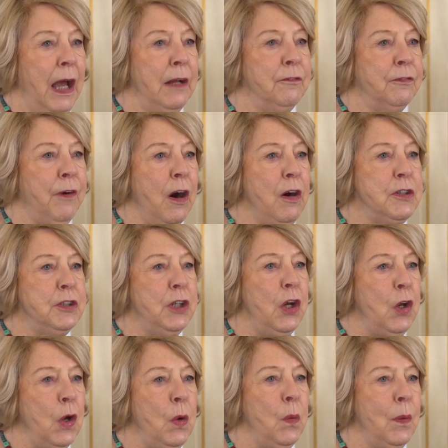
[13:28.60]
and 40
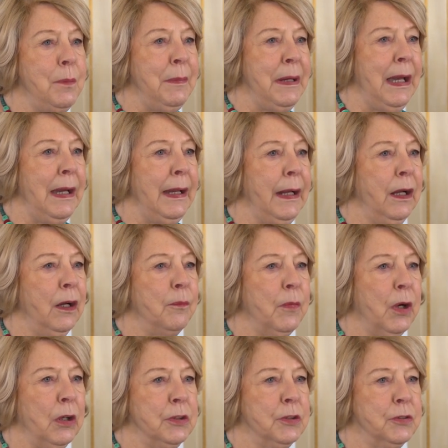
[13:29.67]
low and middle
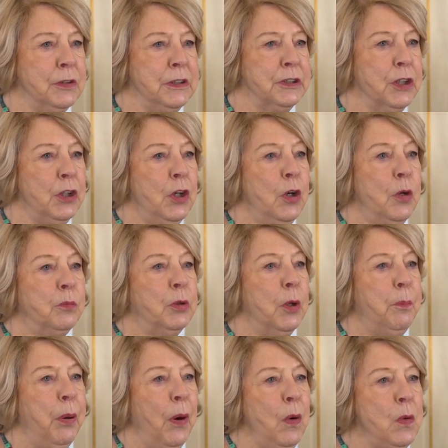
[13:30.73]
income countries
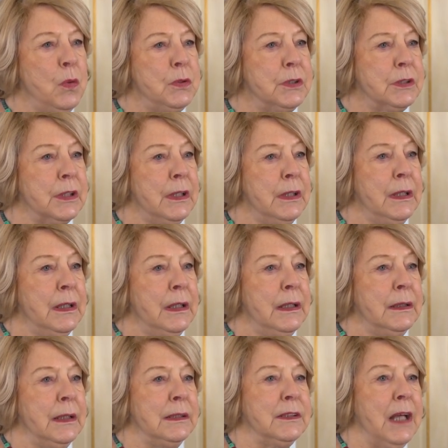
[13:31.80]
proposed
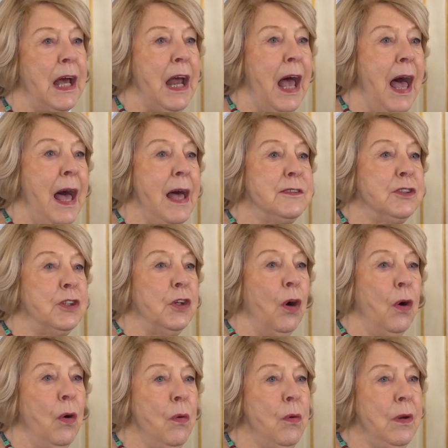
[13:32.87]
that as the
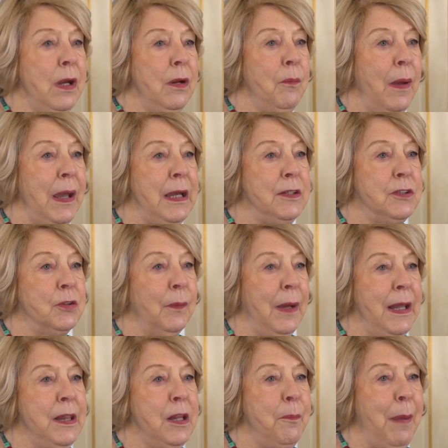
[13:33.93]
only way to
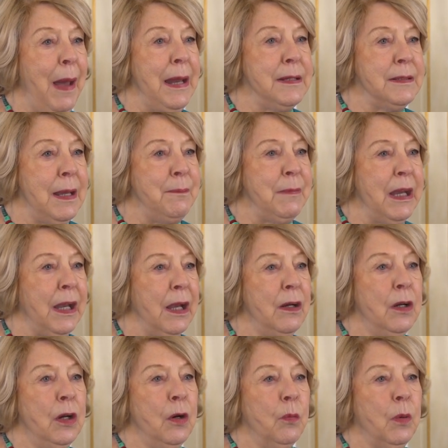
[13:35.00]
end the pandemic
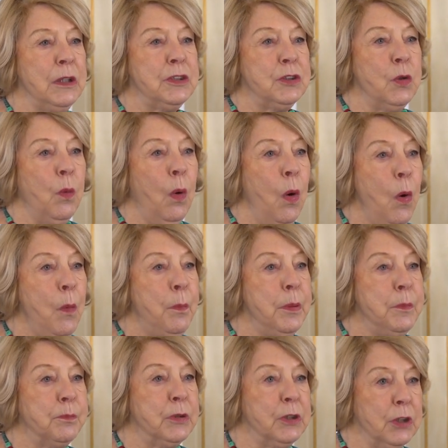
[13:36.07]
was to
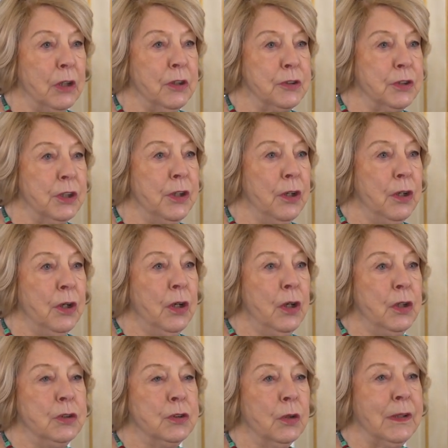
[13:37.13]
open production
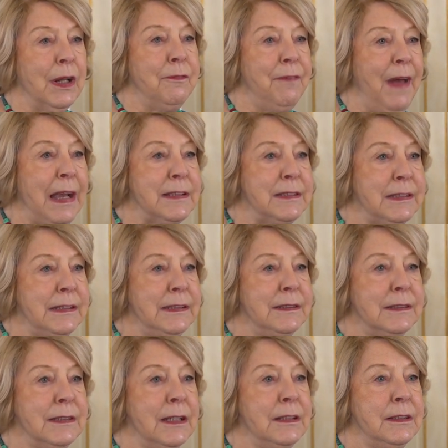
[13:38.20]
so that
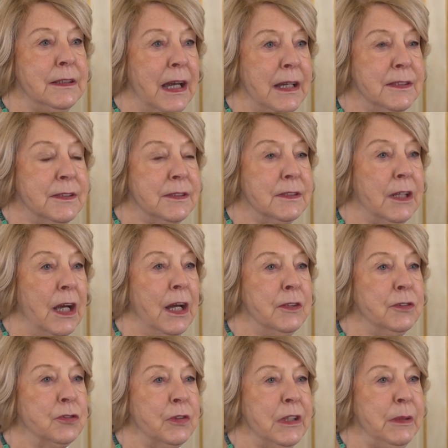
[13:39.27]
vaccines, tests,
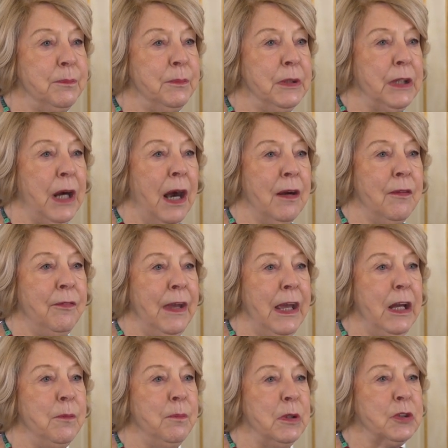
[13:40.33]
and treatment are
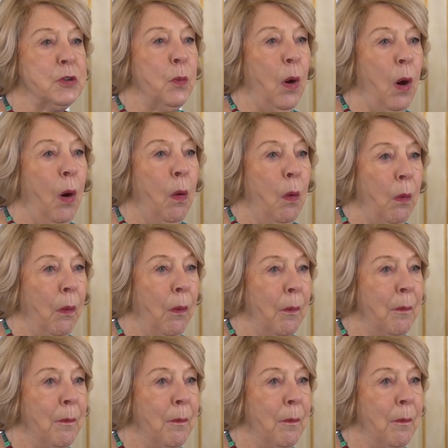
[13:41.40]
available to all.